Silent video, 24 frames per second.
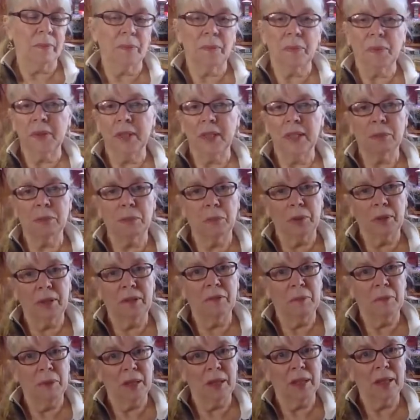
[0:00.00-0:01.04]
Please
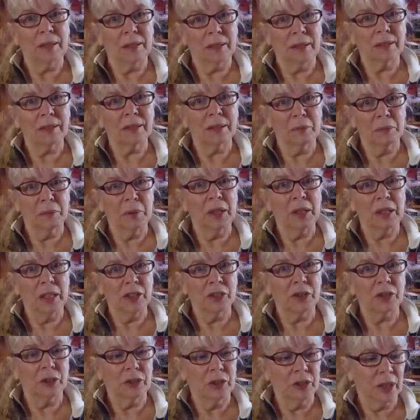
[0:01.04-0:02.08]
believe me, that doesn't mean they
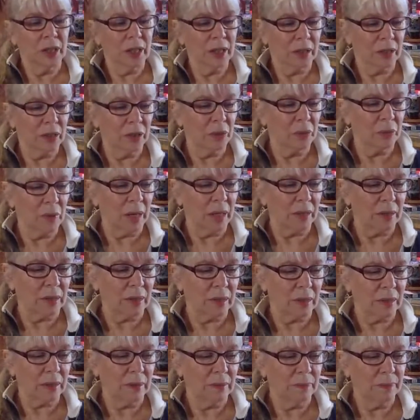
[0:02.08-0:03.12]
shouldn't get their
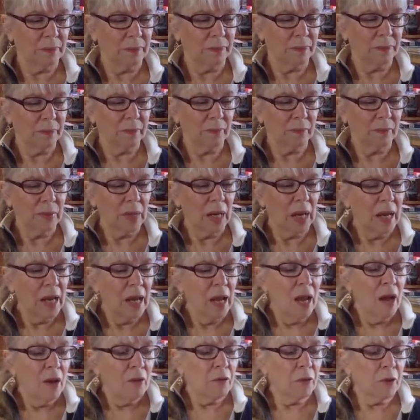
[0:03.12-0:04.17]
rest.
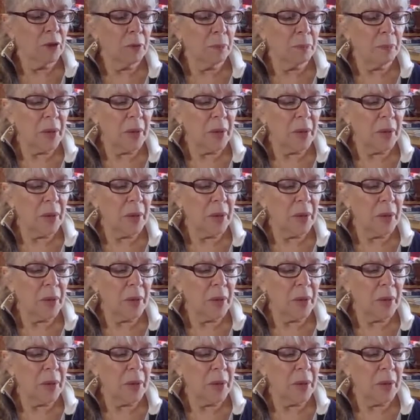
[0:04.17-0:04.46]
For the